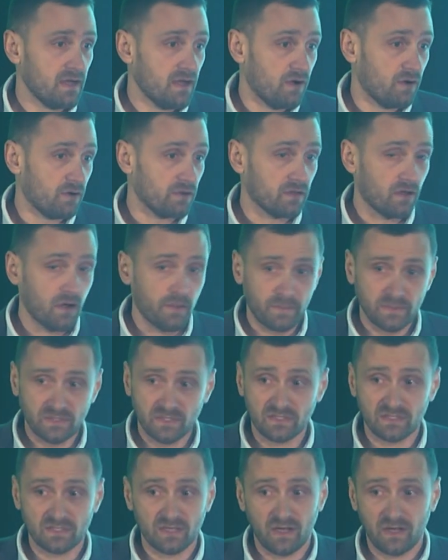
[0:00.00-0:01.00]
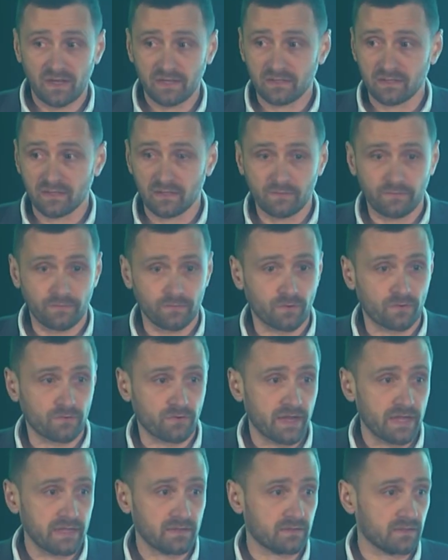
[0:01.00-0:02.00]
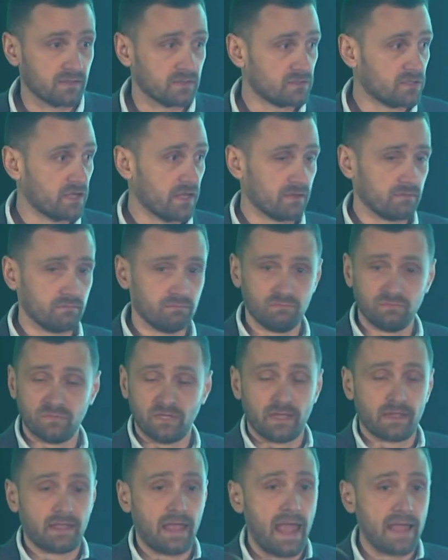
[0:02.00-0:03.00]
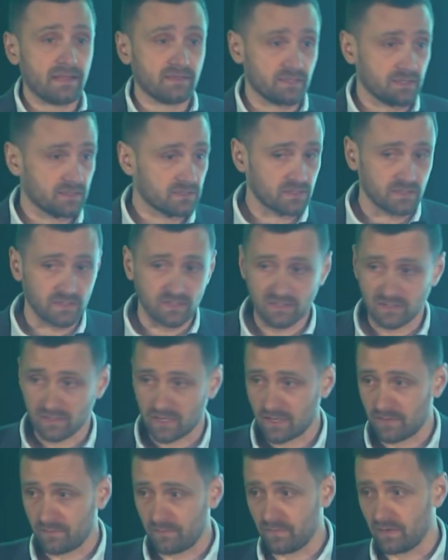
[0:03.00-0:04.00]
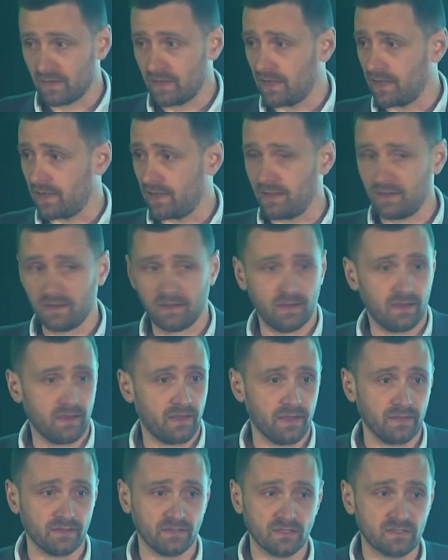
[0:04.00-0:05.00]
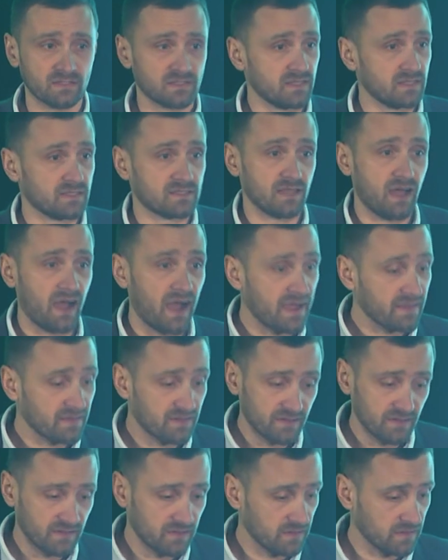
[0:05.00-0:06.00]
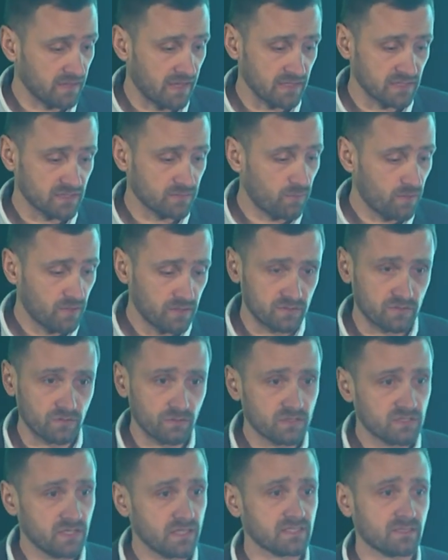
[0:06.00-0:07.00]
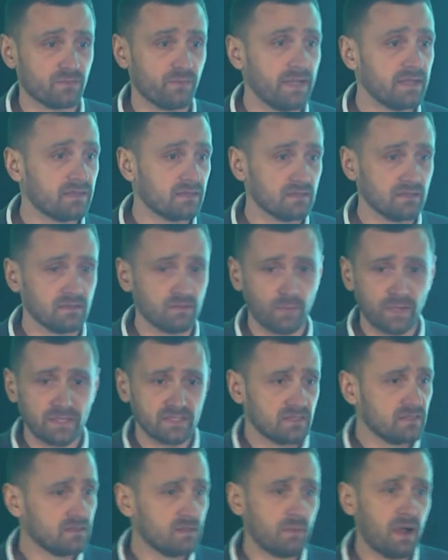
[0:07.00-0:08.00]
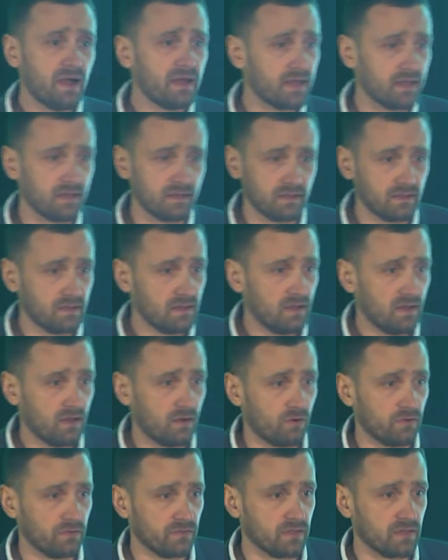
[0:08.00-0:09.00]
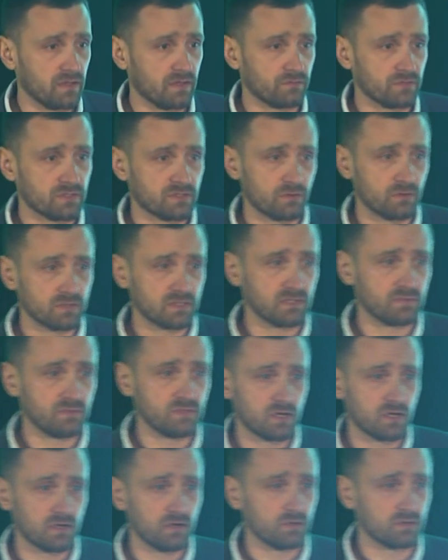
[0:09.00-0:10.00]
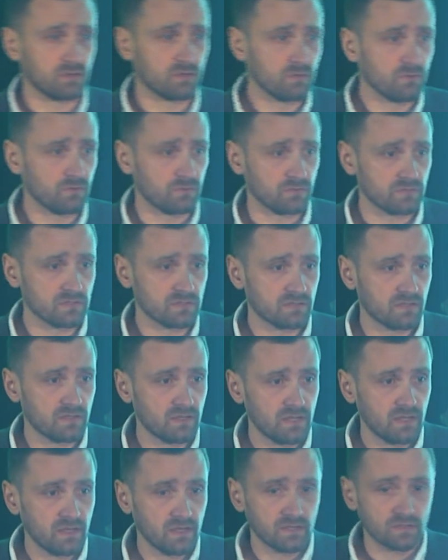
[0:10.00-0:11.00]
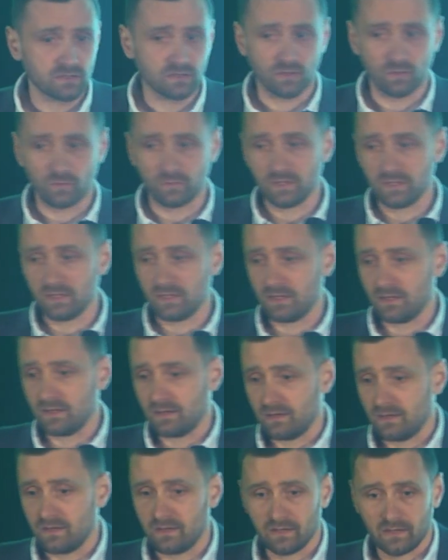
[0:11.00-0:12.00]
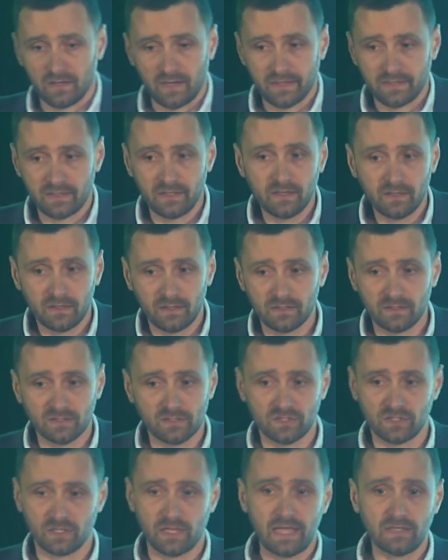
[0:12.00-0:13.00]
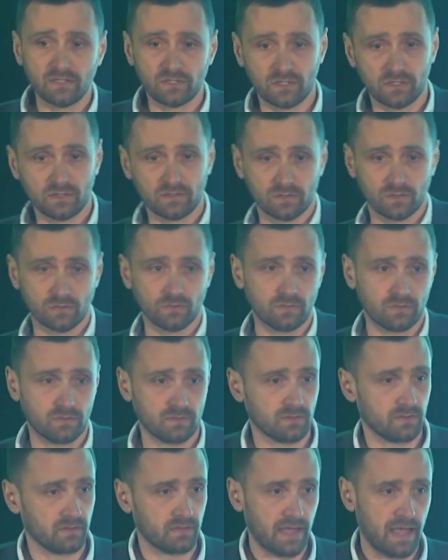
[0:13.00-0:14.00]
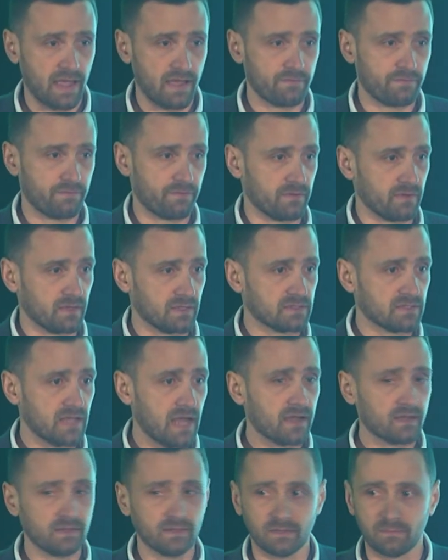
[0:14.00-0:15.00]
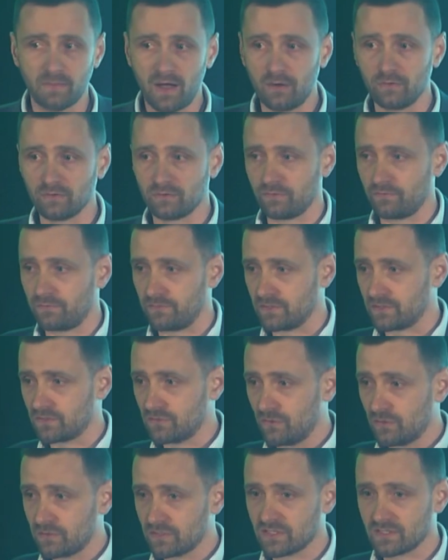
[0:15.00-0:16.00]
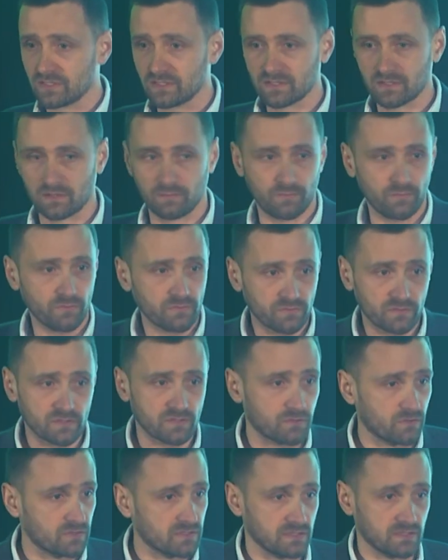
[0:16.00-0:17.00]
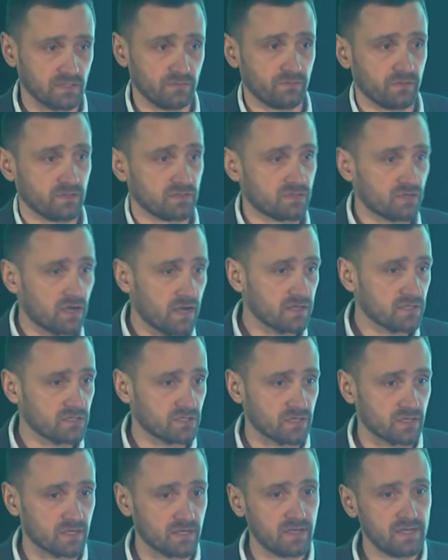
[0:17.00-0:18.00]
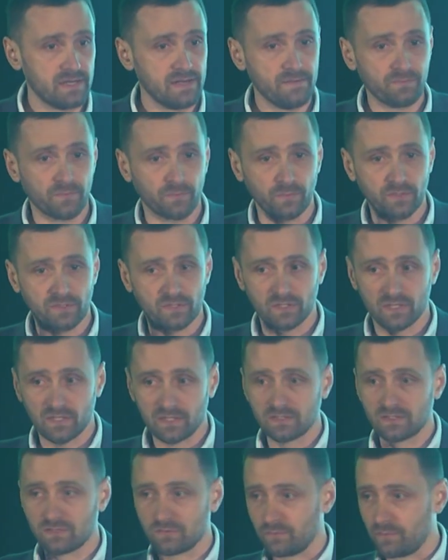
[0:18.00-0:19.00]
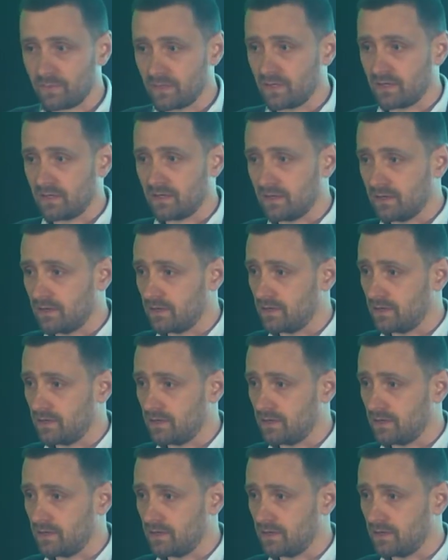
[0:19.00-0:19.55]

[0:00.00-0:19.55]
on opposite side, if you create a gigantic system and it sits idle, guess what? You're just wasting the money on the resources not used. So the ideal decision engine should have exactly amount of resources, compute resources, infrastructure, which needs to be,